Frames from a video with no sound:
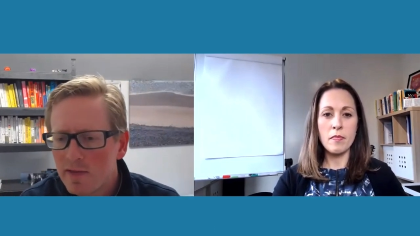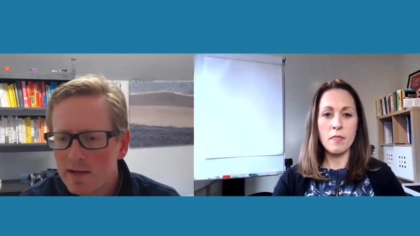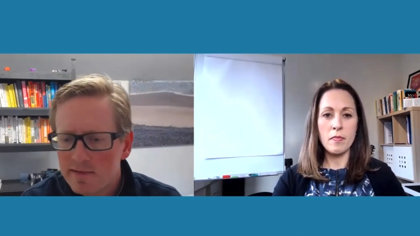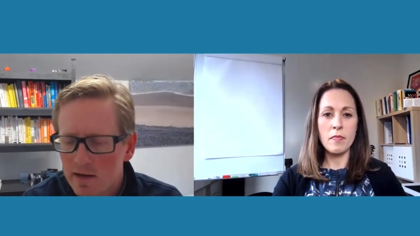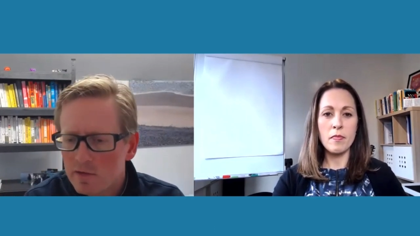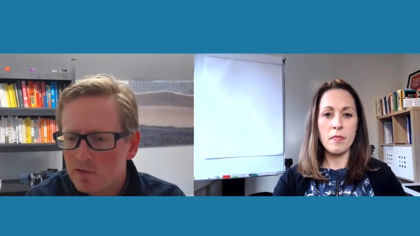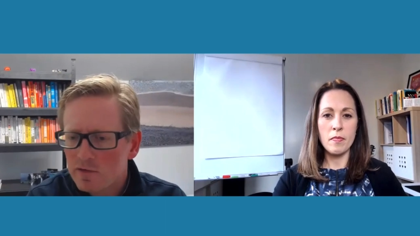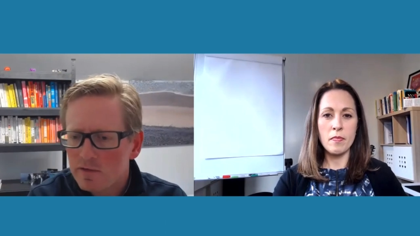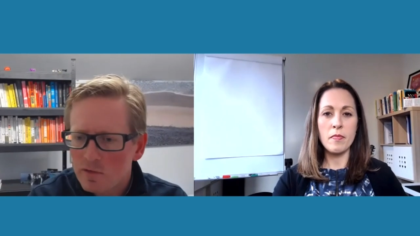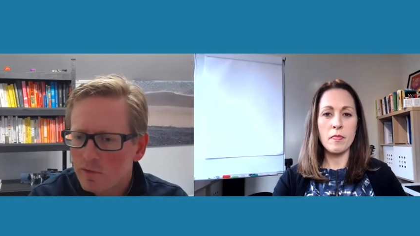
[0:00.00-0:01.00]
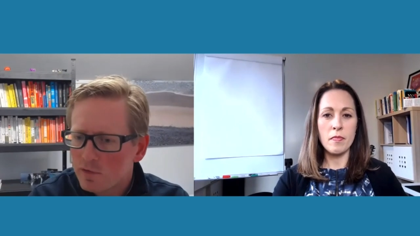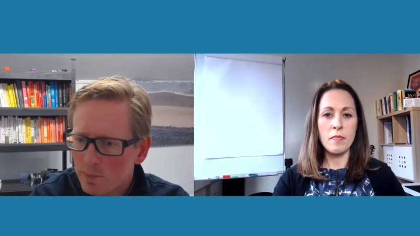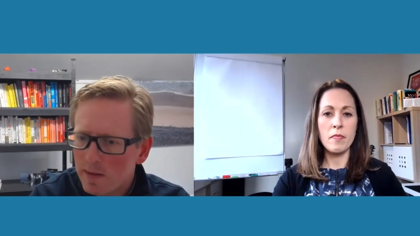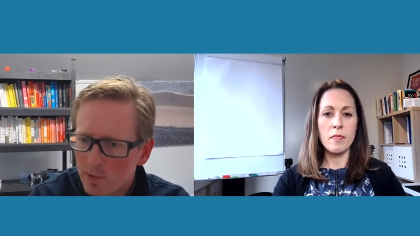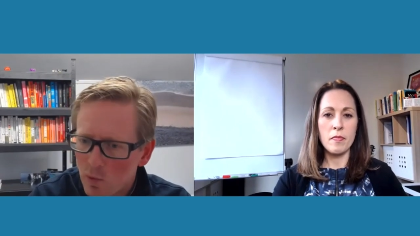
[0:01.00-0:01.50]
Speaker 1: intelligence of the
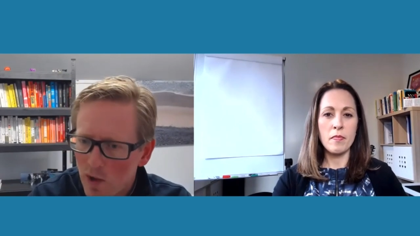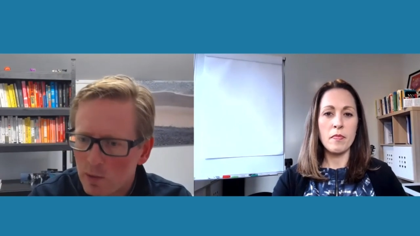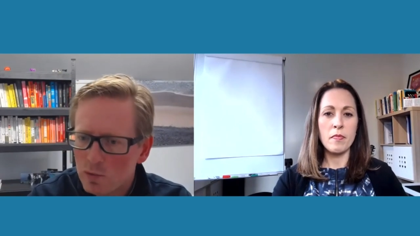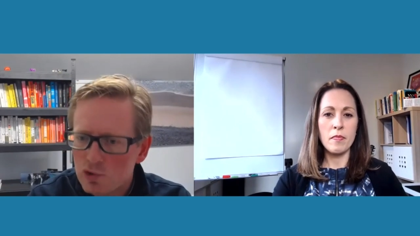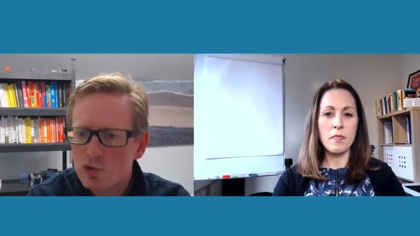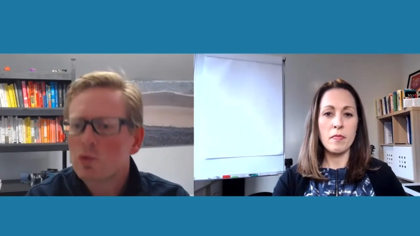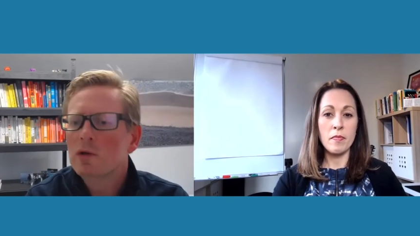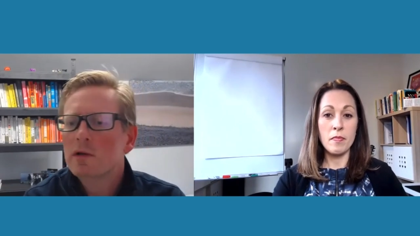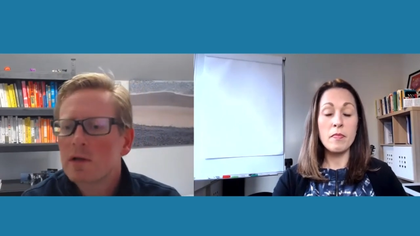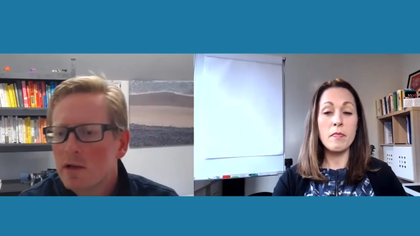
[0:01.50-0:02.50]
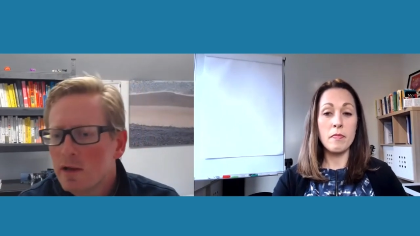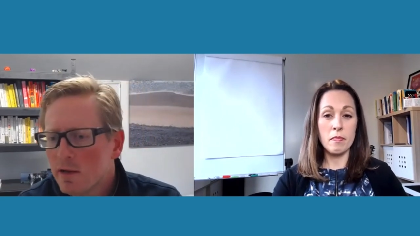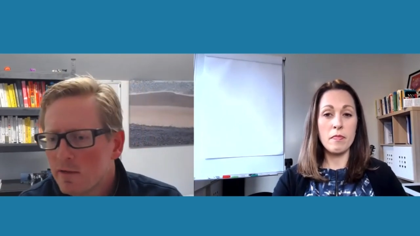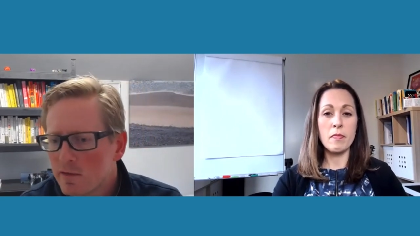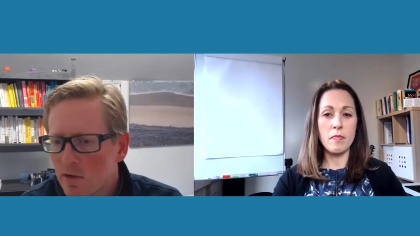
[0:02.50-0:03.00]
people around you.
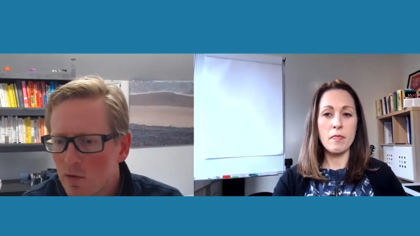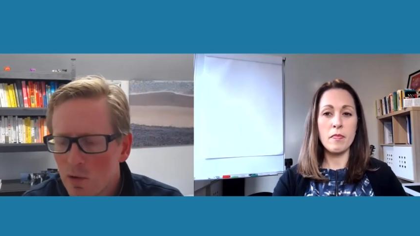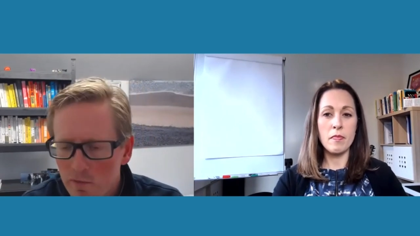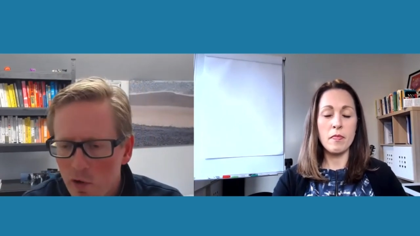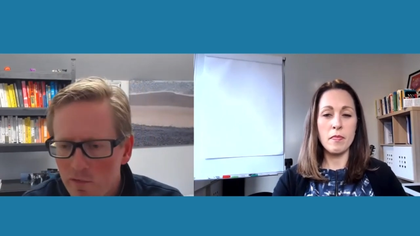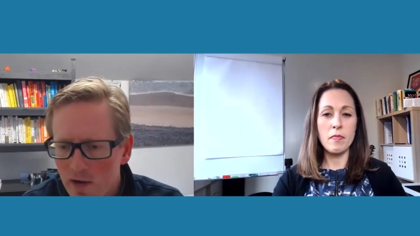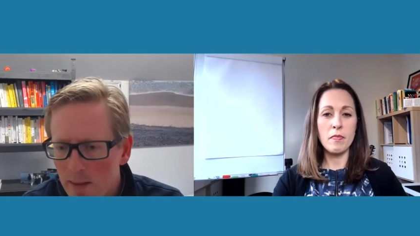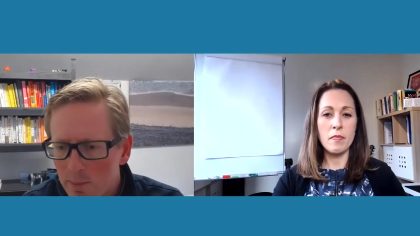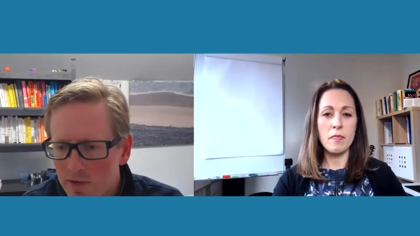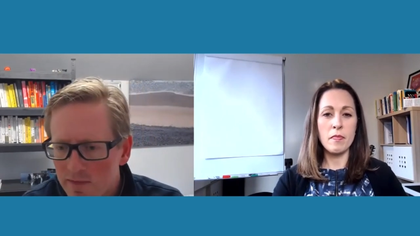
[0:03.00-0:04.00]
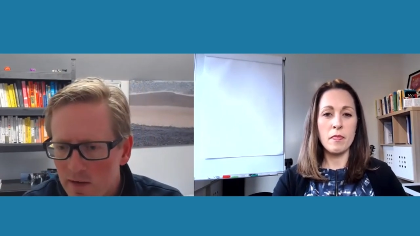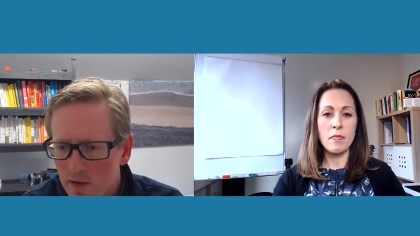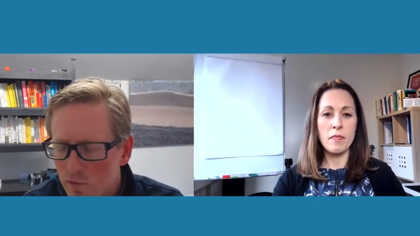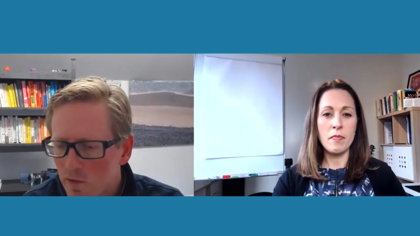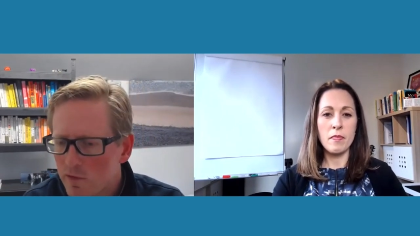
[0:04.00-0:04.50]
Mm-hmm. So a lot of overlap, but uh,
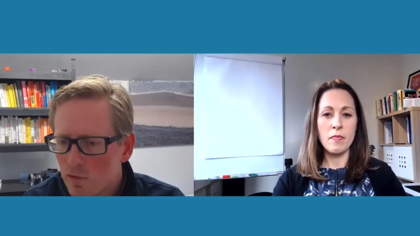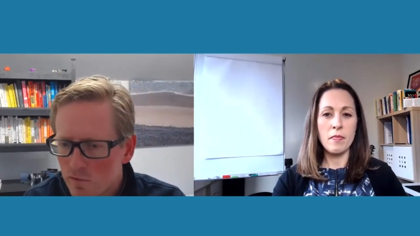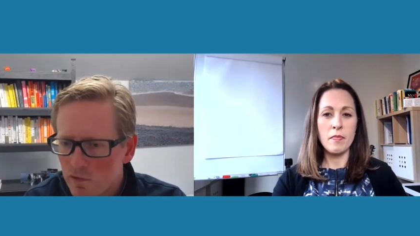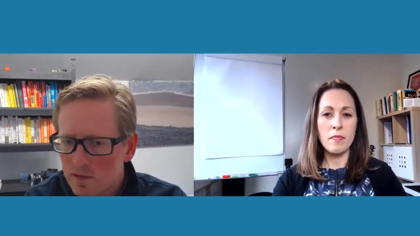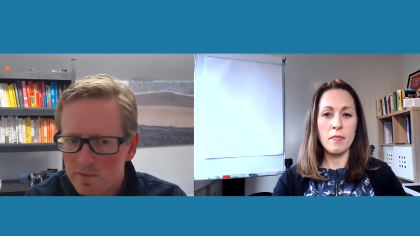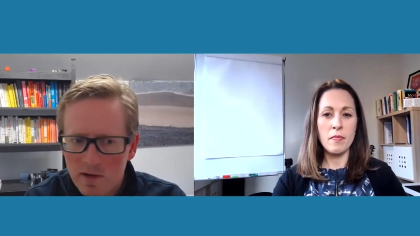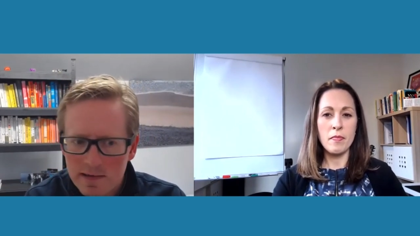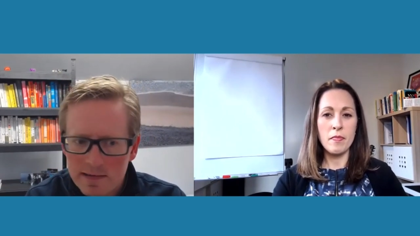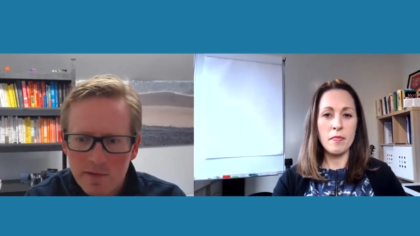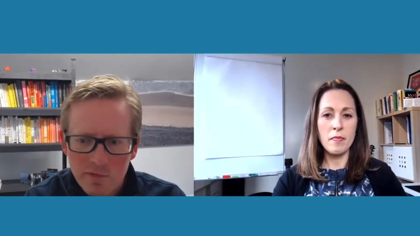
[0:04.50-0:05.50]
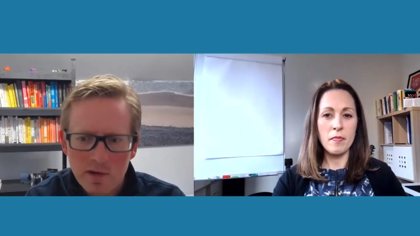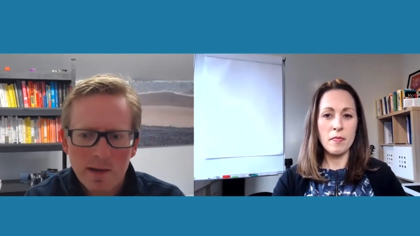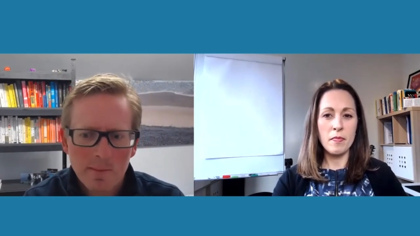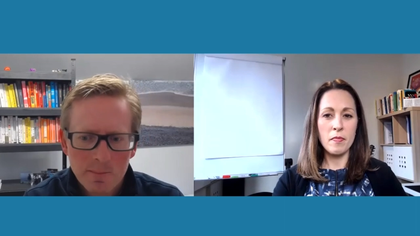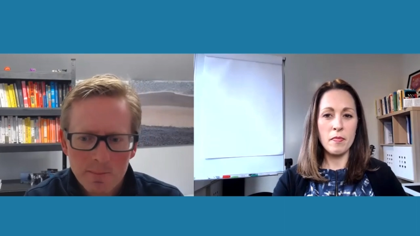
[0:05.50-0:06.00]
also I do treat them slightly
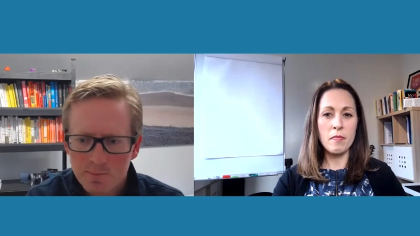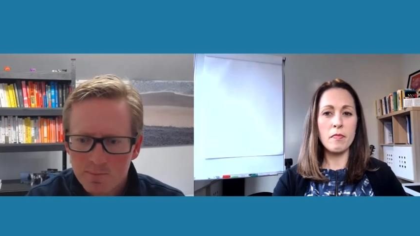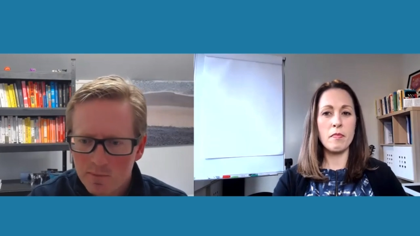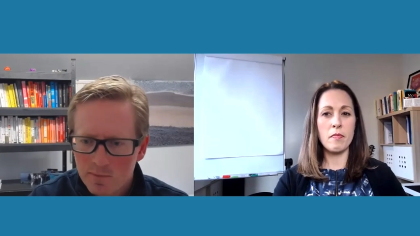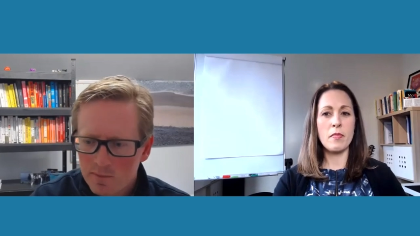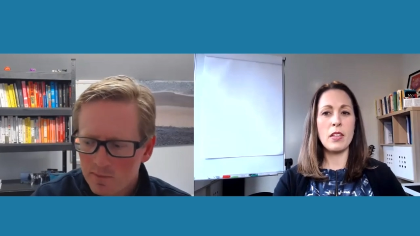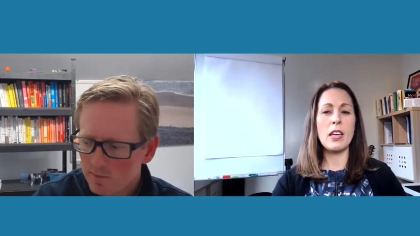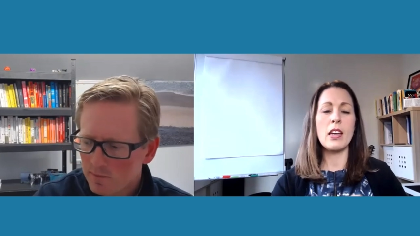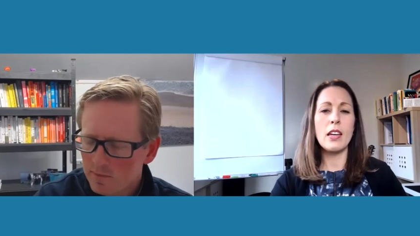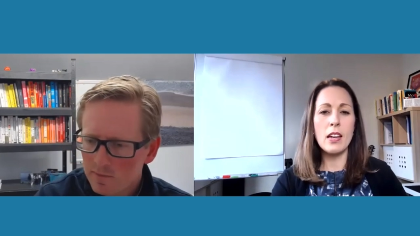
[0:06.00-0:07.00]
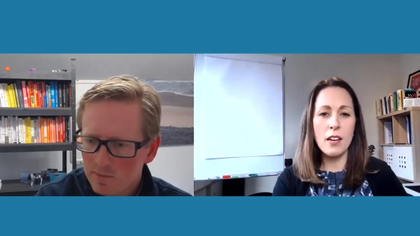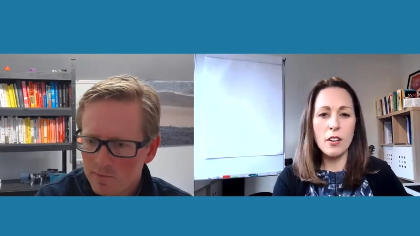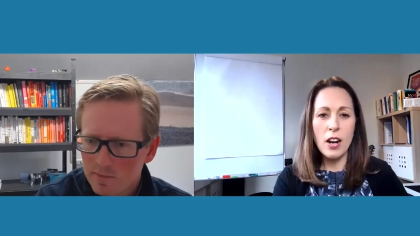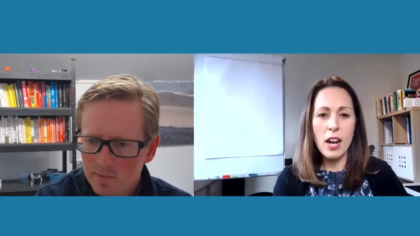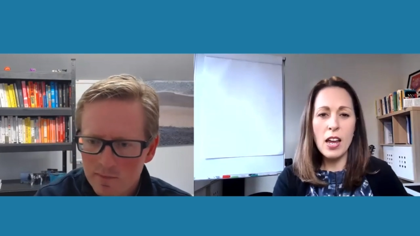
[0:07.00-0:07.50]
differently.
Speaker 2: Mm, yeah, yeah,
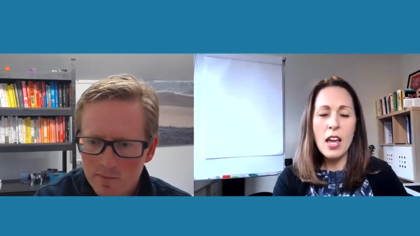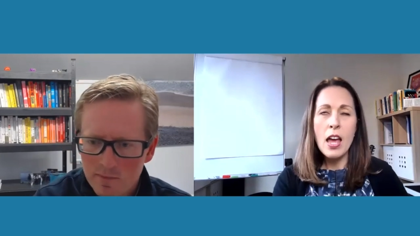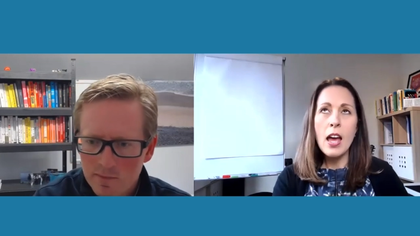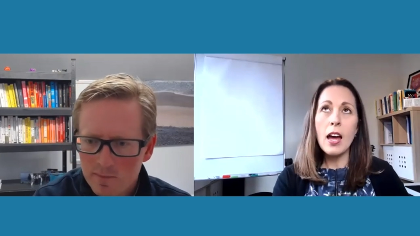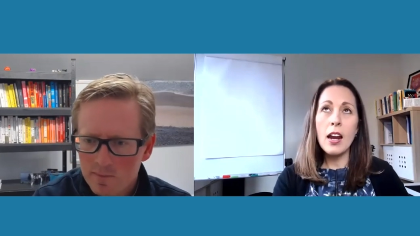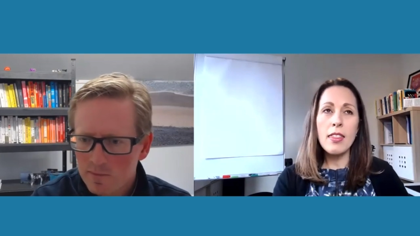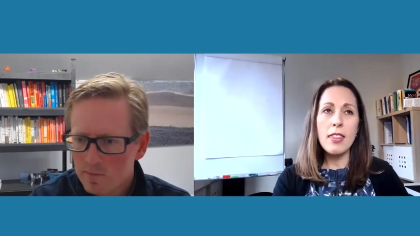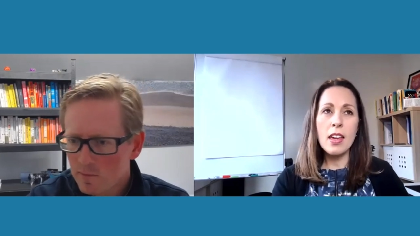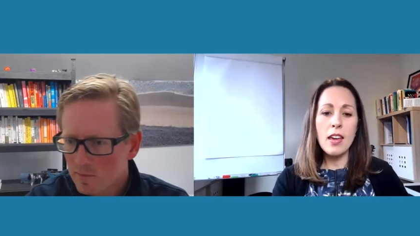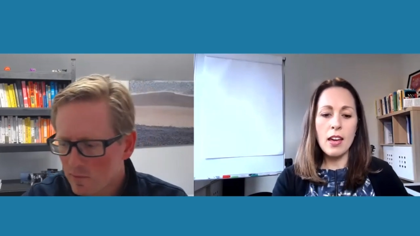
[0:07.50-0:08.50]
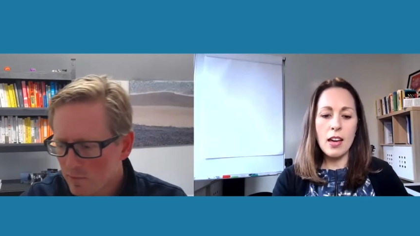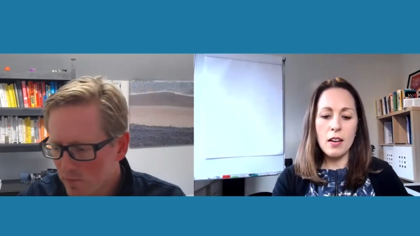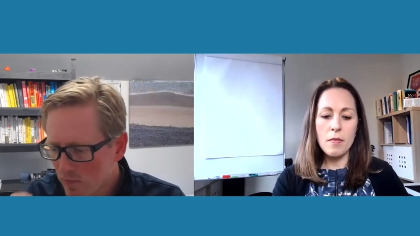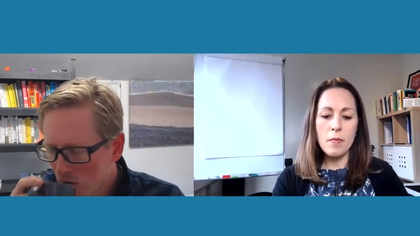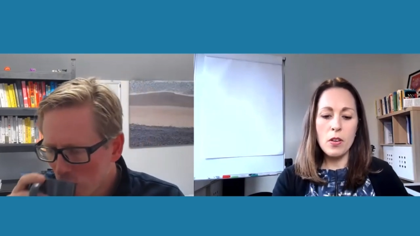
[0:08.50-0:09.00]
great. And I think
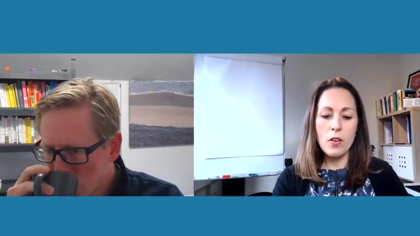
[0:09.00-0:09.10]
um, you